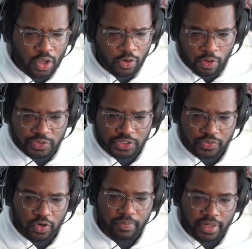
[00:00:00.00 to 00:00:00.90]
a grocery
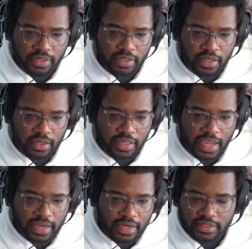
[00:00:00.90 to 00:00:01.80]
store, but uh, they
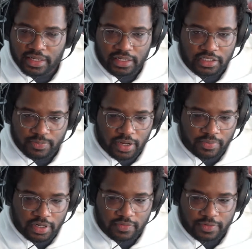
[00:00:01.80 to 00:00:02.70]
had like a deli spot,
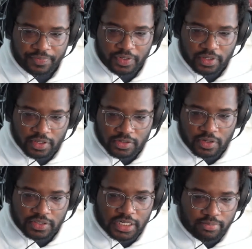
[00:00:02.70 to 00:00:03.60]
whatever. Mm-hmm. So I
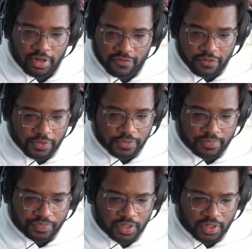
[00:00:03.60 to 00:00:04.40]
was eating my food.